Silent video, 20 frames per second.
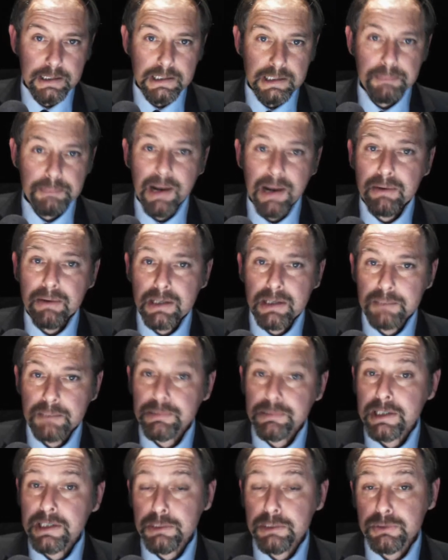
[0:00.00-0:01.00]
The power
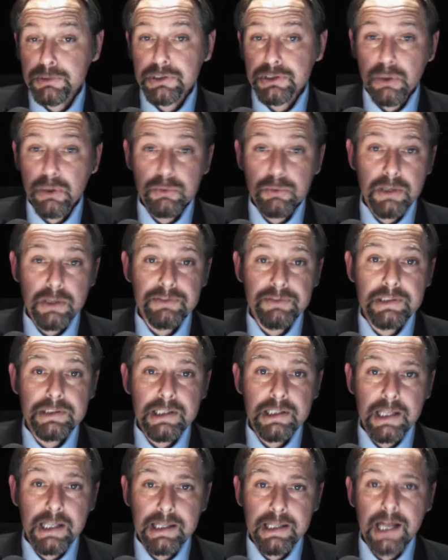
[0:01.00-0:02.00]
companies were sold off
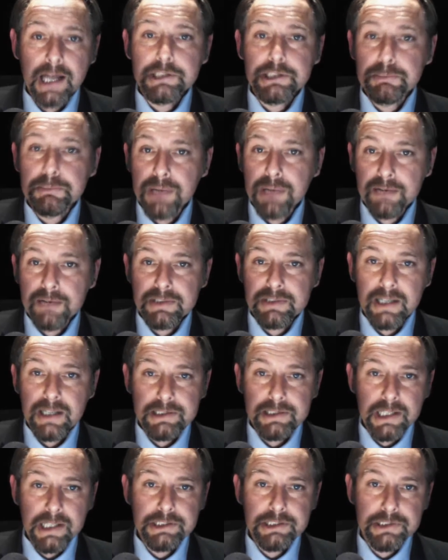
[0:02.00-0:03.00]
under the Thatcher
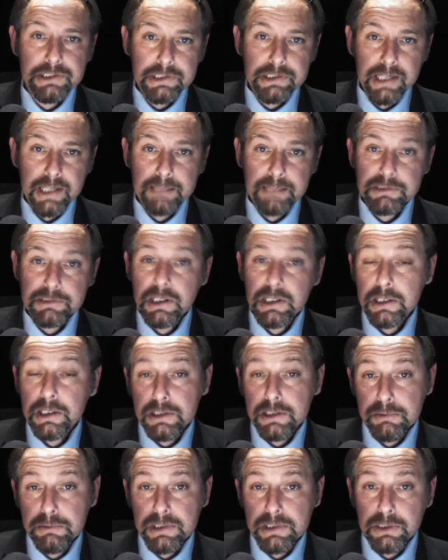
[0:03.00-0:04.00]
privatisation schemes.
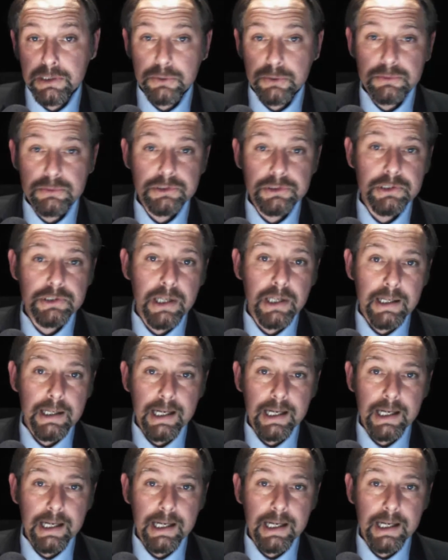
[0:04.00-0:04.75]
The results?